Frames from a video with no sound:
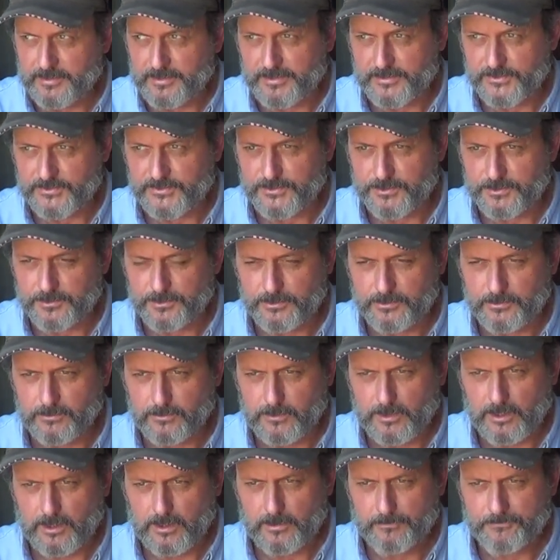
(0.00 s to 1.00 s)
is
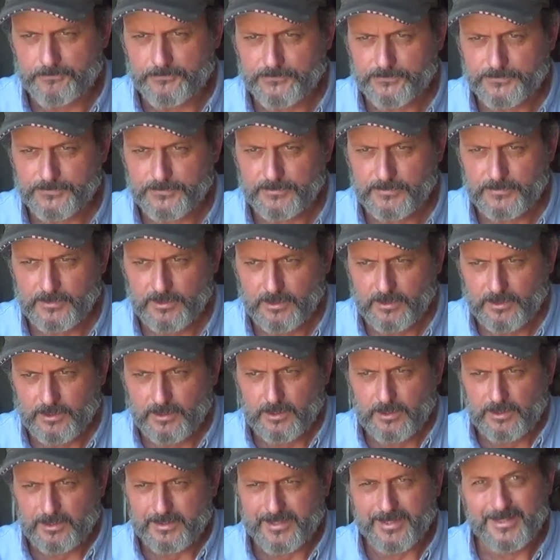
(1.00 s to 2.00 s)
to
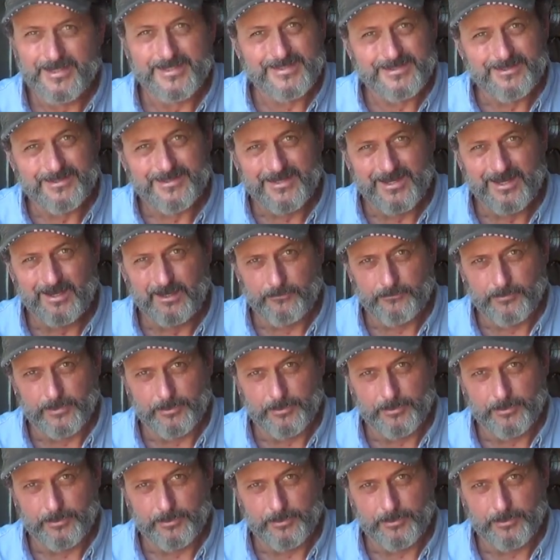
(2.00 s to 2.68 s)
kind of sit down and